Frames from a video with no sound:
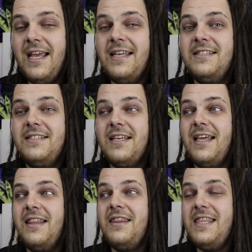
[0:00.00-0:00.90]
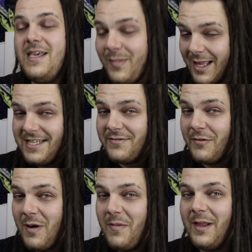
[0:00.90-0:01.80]
is the place
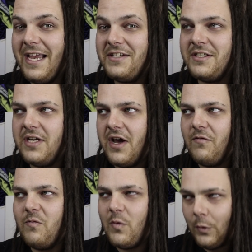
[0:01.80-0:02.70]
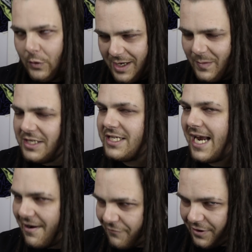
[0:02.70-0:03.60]
for replication of pretty much
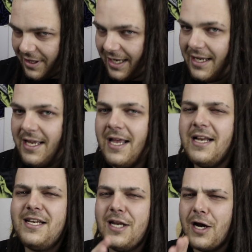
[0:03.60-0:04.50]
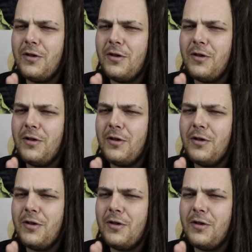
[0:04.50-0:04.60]
everything. Not